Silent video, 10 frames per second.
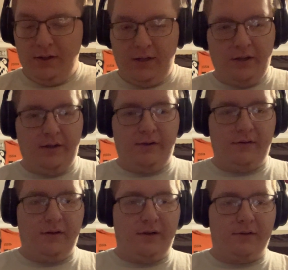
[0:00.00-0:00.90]
And it has
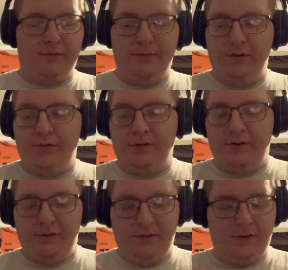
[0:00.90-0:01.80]
lock mode on
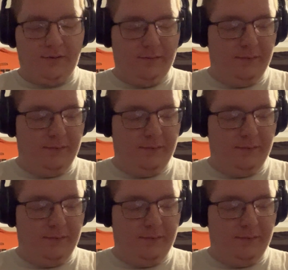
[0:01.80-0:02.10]
it, so